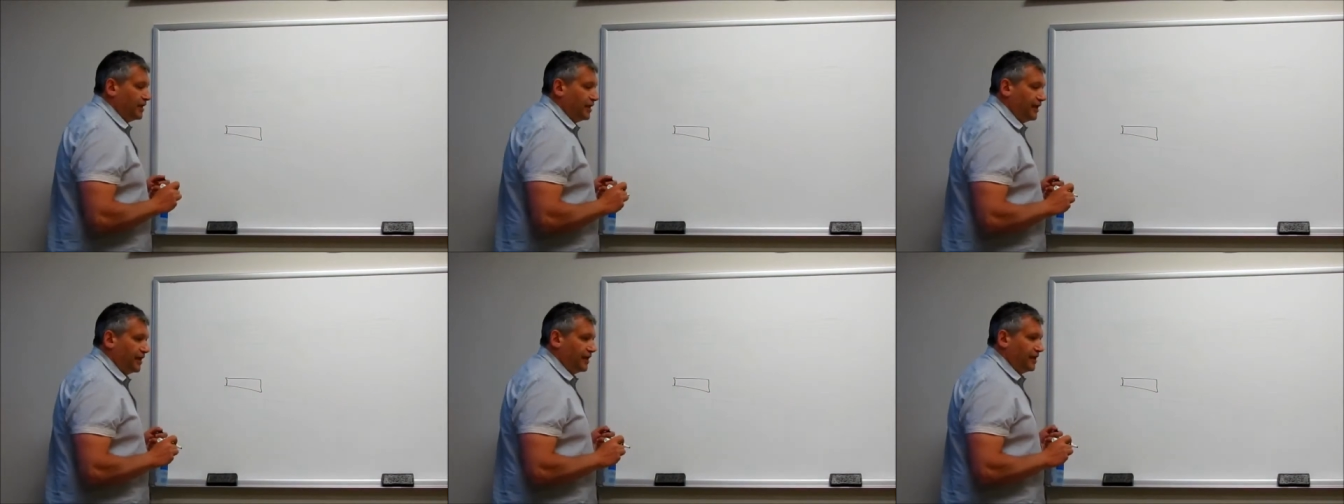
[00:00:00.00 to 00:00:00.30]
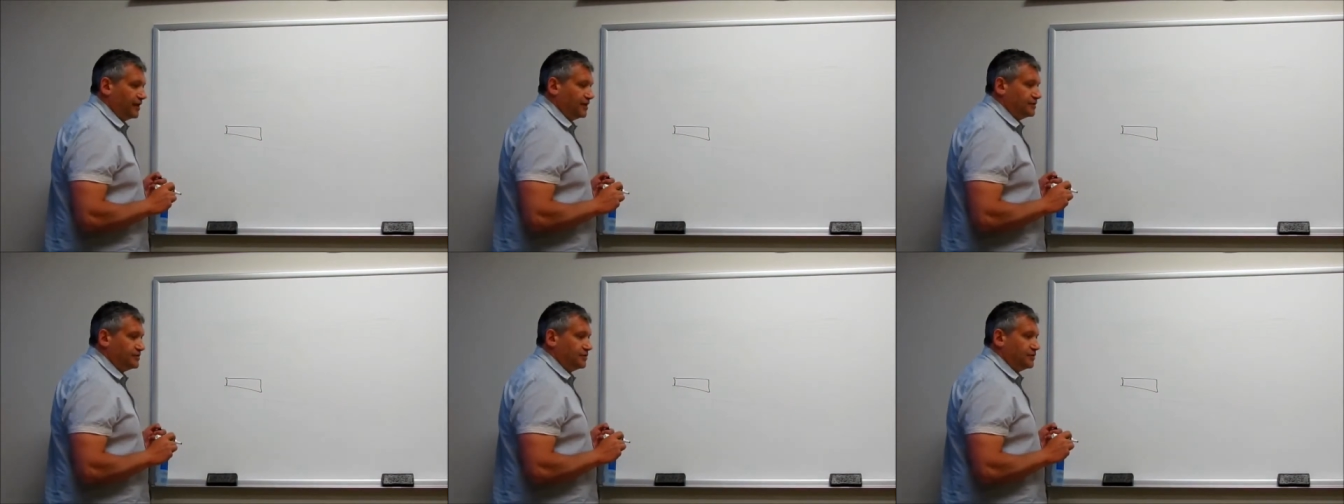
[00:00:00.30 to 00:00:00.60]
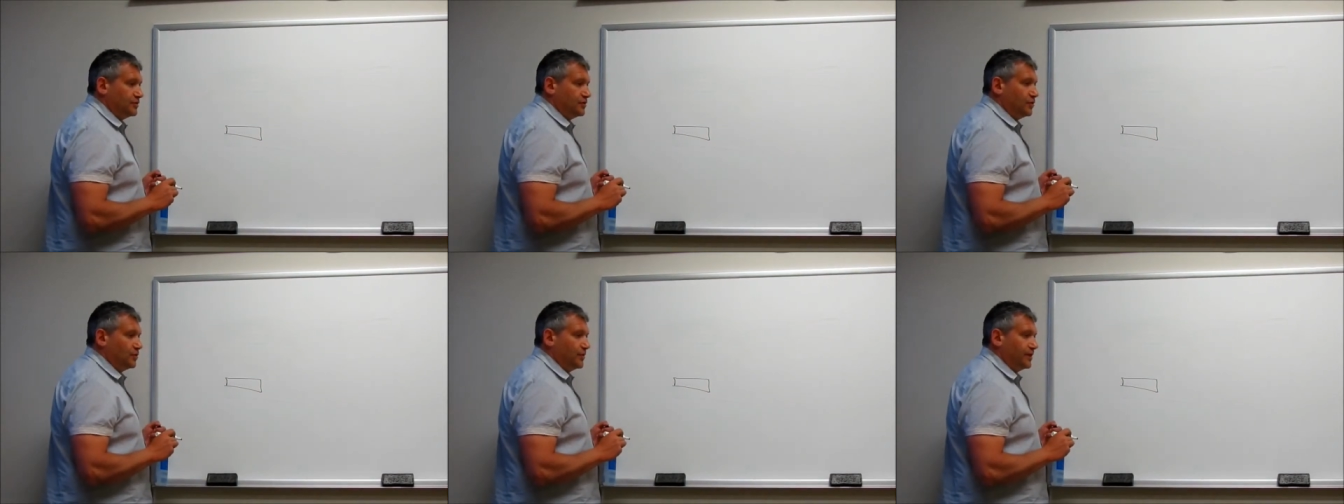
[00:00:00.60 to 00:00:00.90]
and
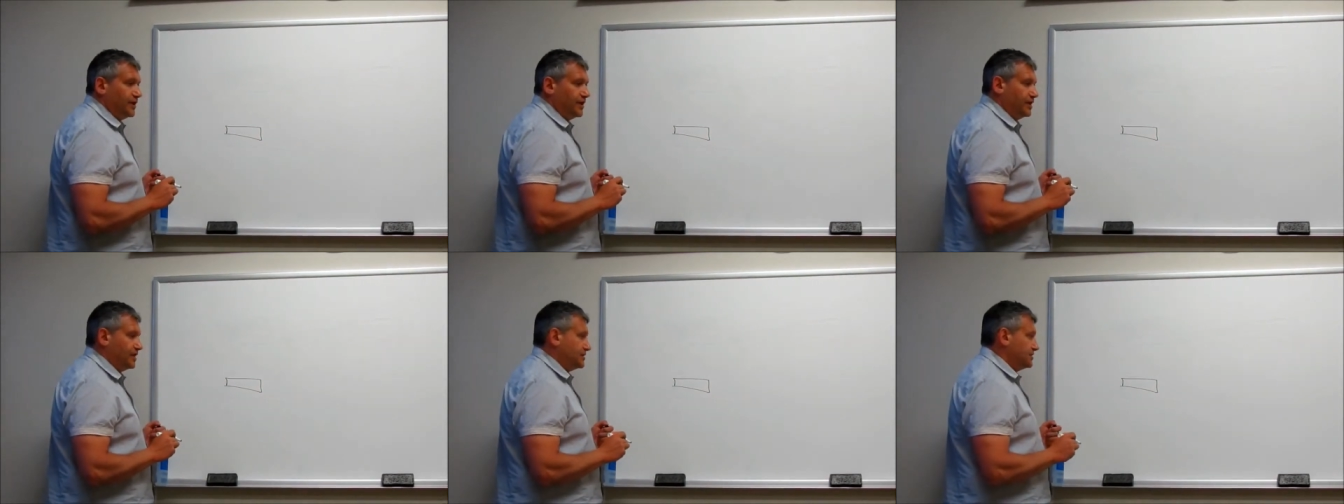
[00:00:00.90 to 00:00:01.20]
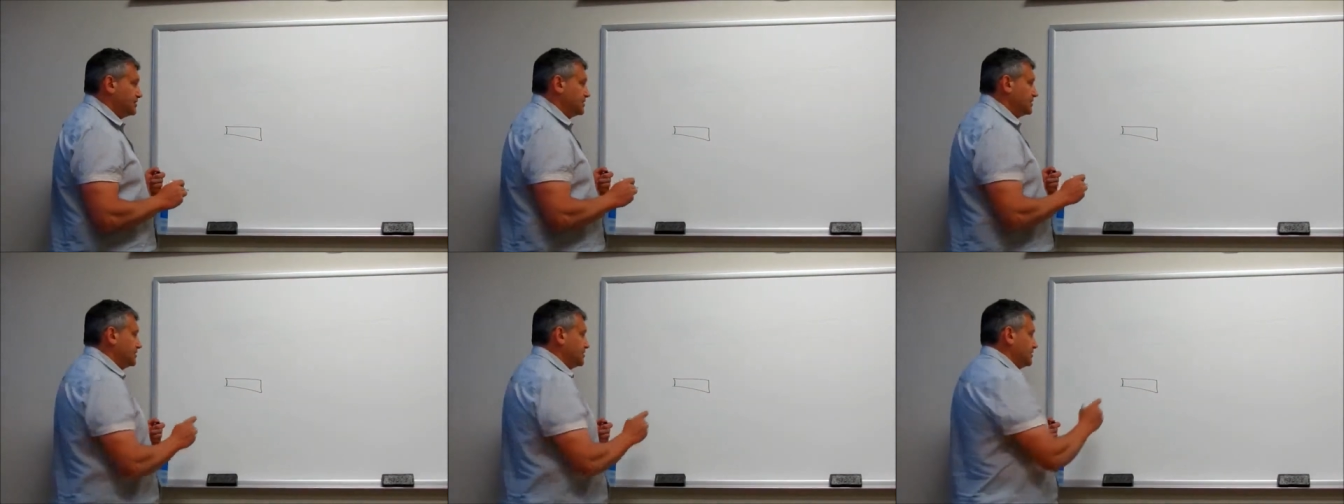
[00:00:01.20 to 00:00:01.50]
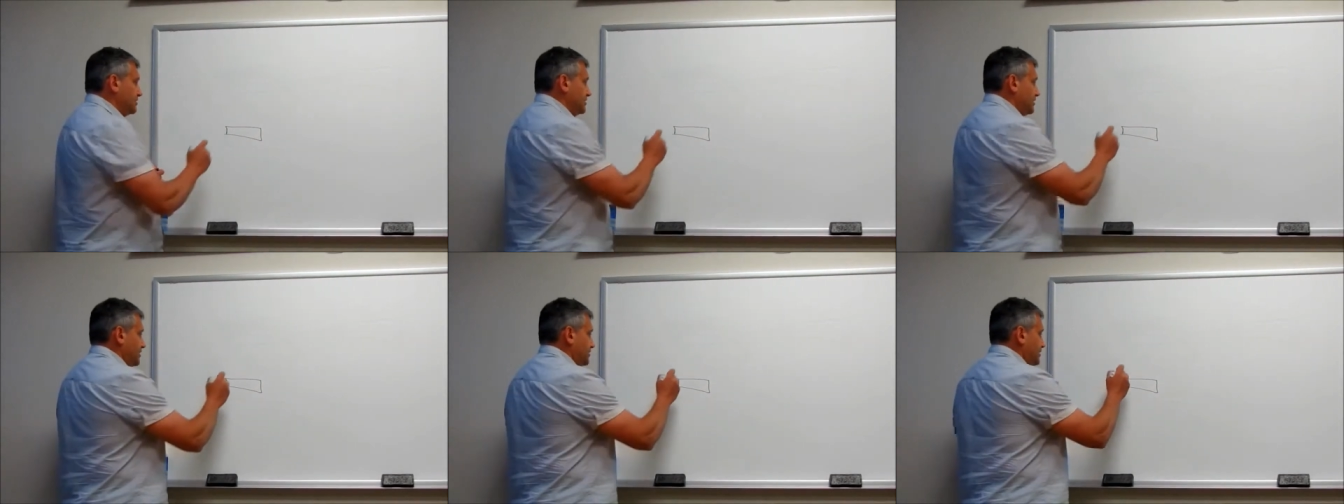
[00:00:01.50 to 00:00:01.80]
we add
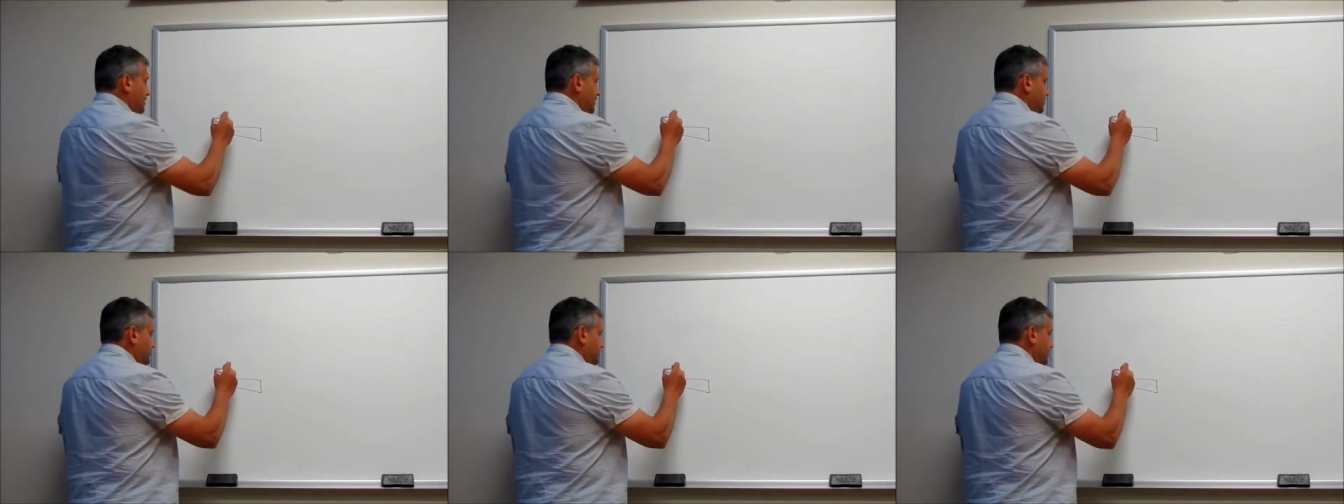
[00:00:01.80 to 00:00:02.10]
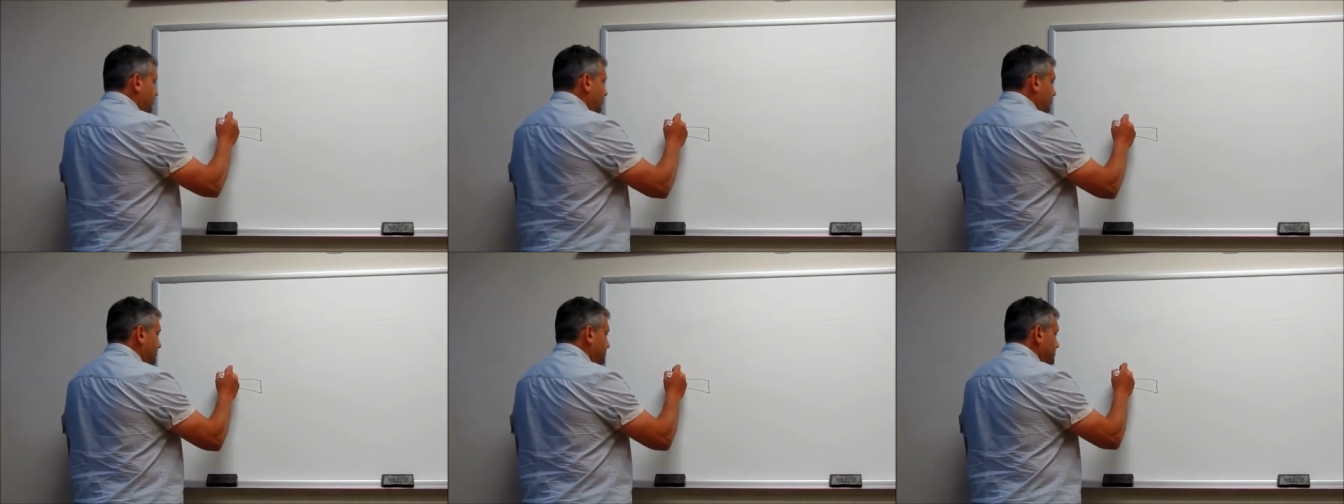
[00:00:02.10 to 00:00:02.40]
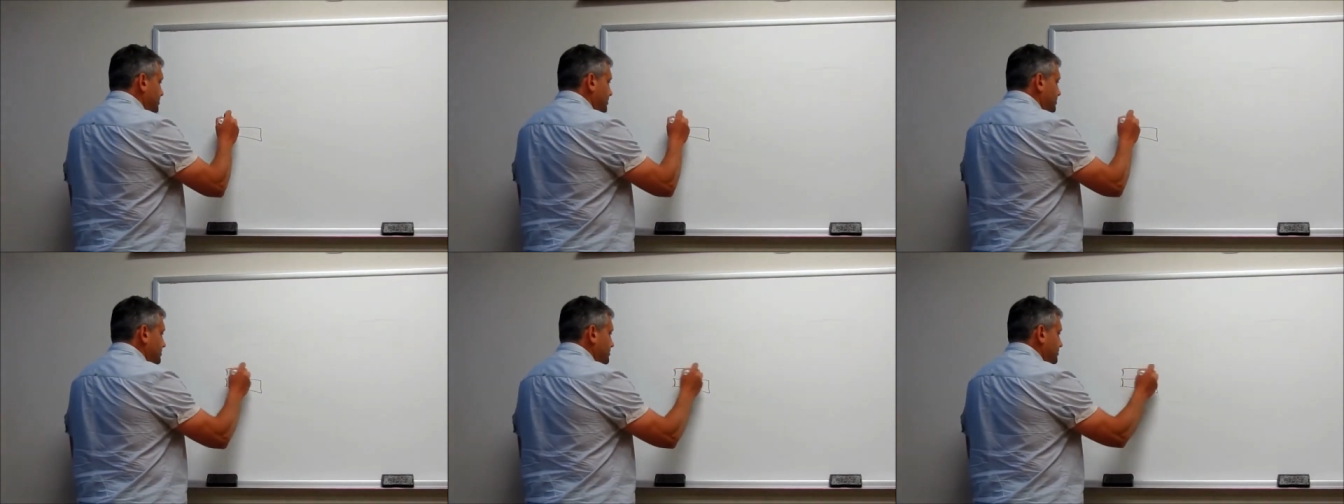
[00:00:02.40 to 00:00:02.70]
another
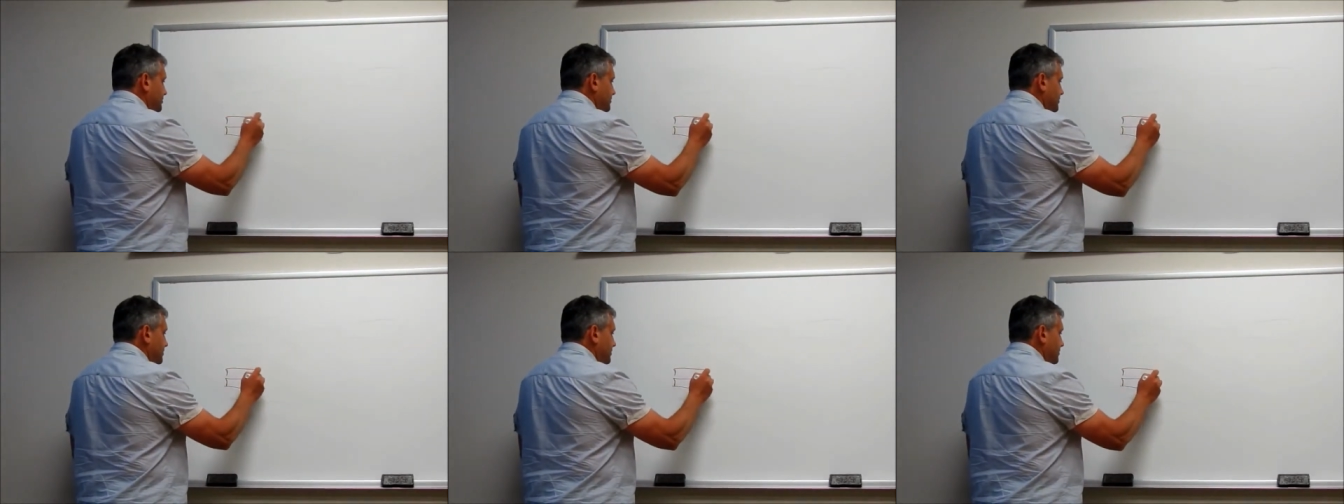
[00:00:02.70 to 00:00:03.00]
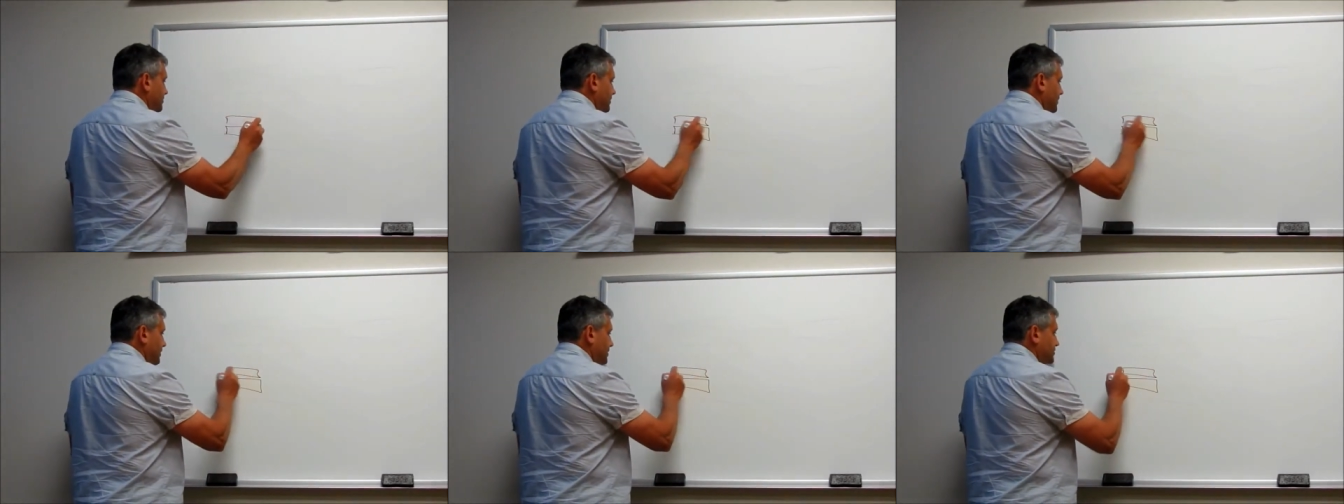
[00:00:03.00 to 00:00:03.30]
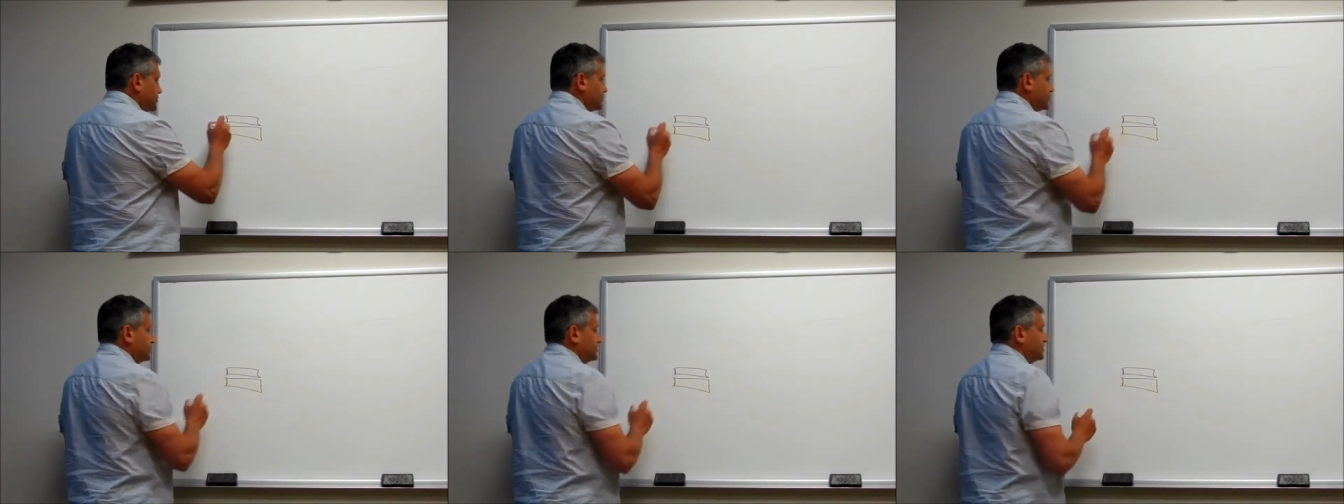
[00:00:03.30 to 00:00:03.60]
object to a
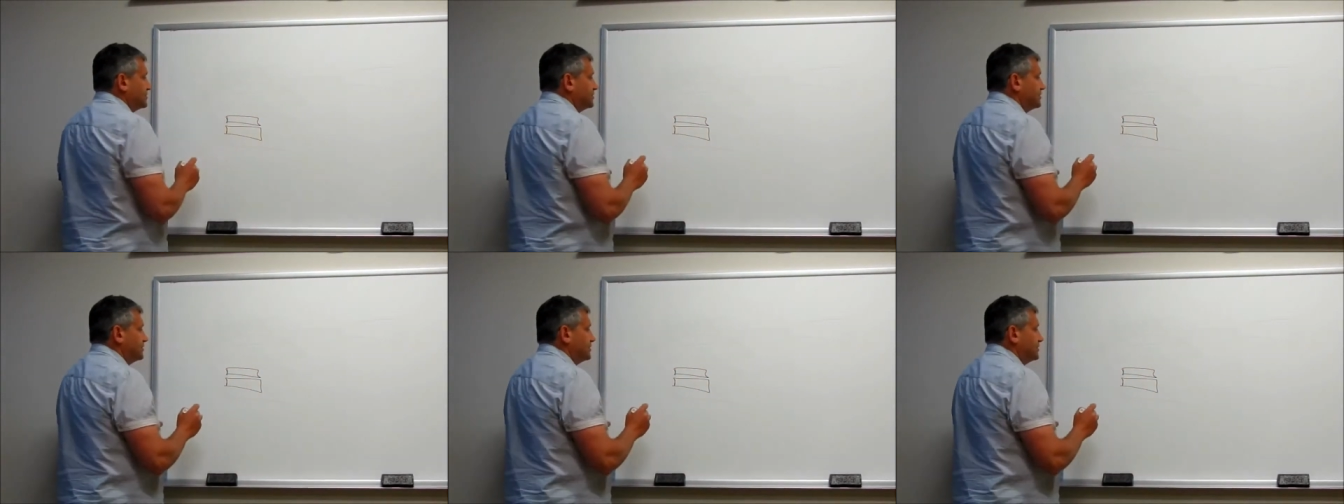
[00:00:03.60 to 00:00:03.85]
collection,